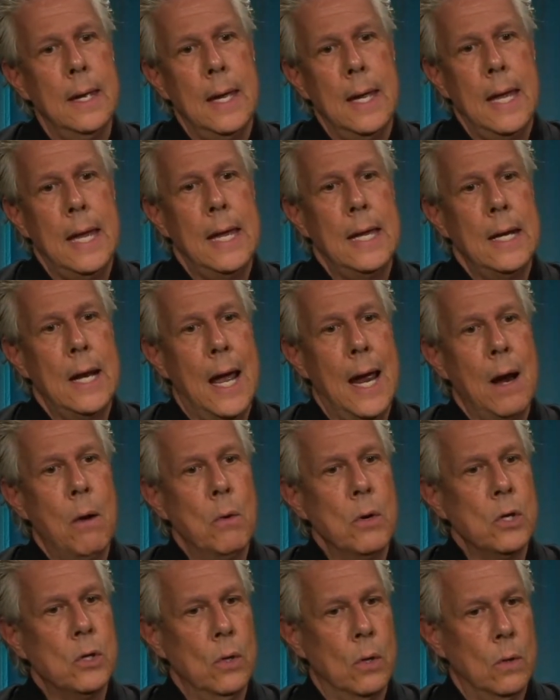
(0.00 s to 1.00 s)
And
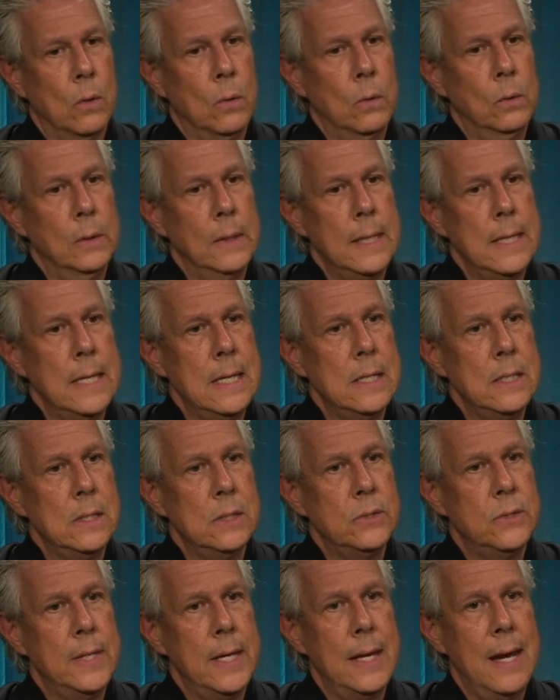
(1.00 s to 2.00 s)
our goal
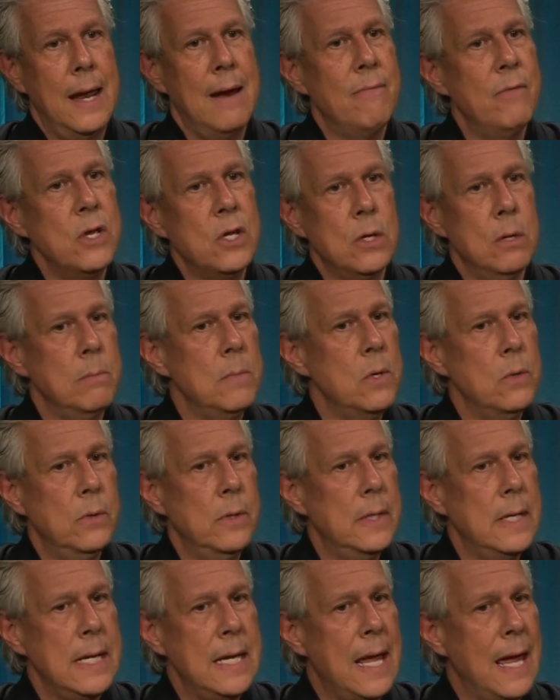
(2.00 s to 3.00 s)
is that every
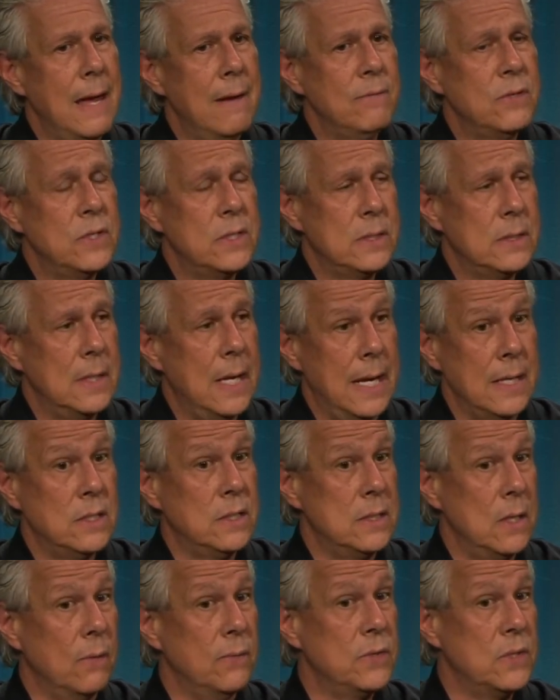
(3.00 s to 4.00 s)
community has
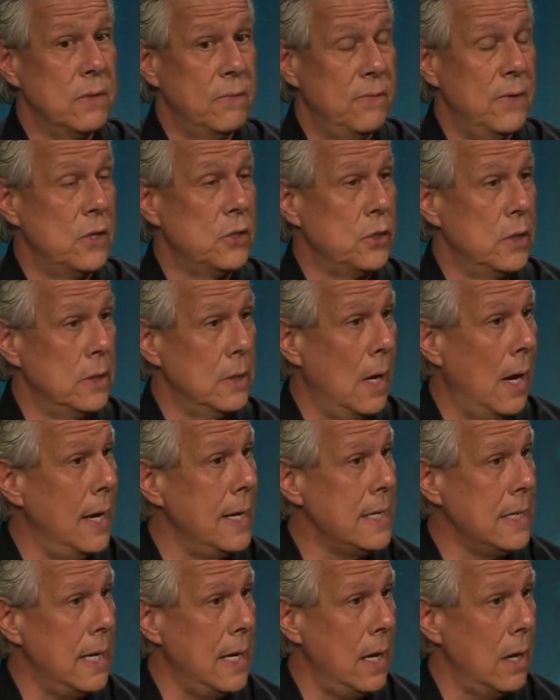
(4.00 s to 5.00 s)
self-sufficient eye
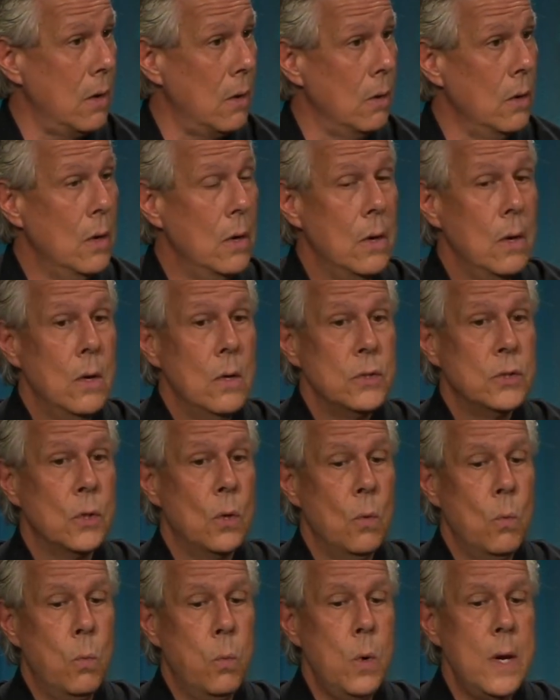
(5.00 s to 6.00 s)
care.
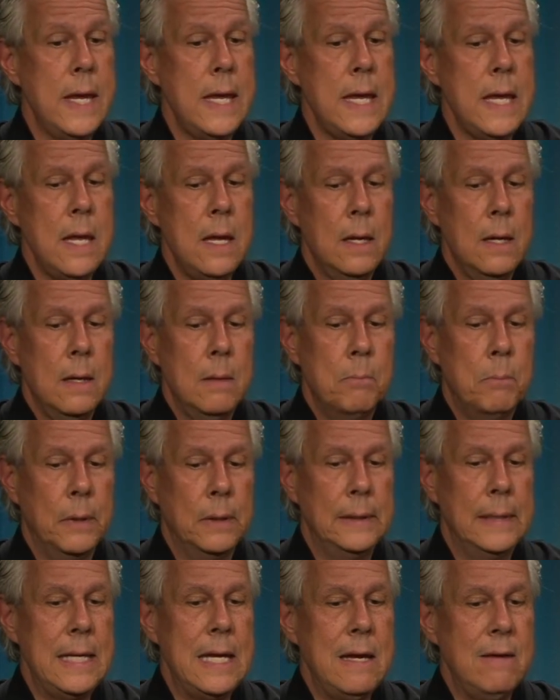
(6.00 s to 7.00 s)
So we
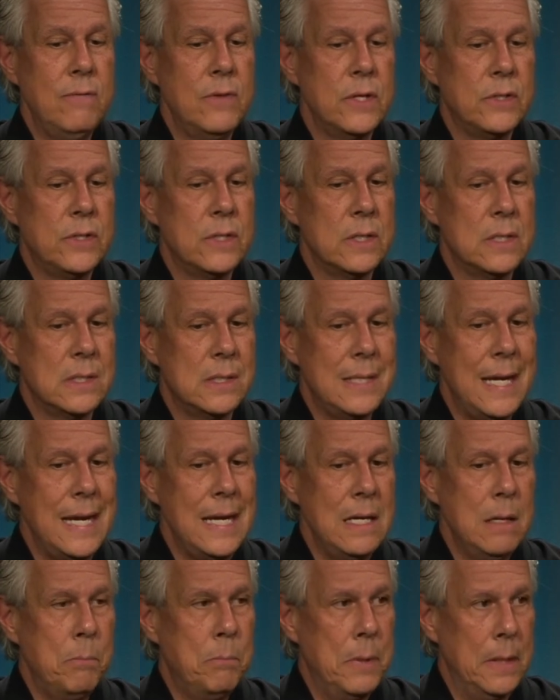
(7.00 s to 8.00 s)
believe that
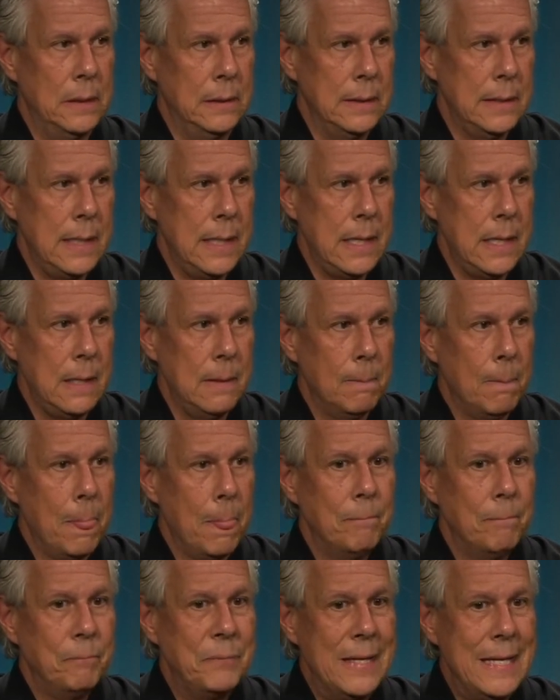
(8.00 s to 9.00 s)
sustainability
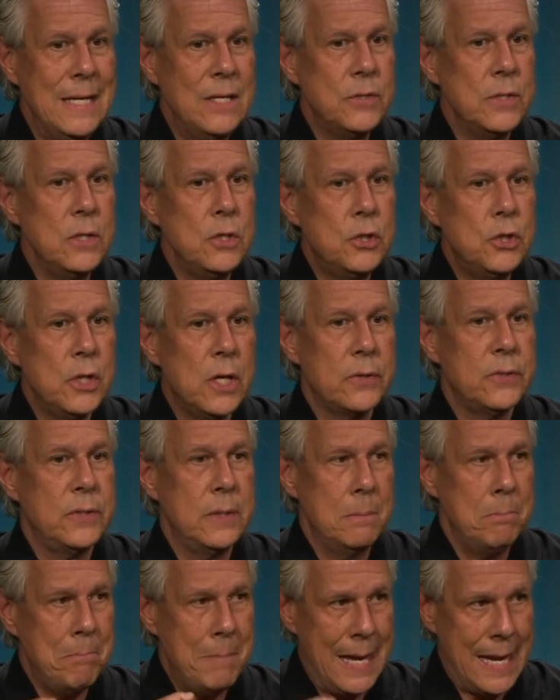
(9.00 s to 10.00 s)
isn't just
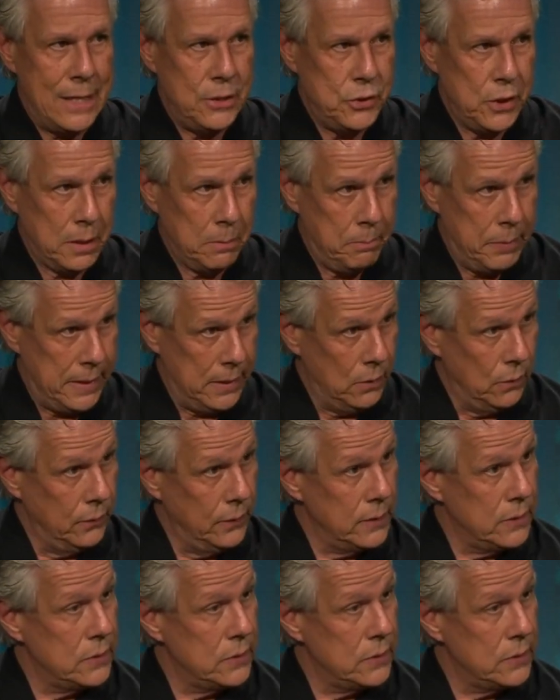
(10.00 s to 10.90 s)
a magic pill that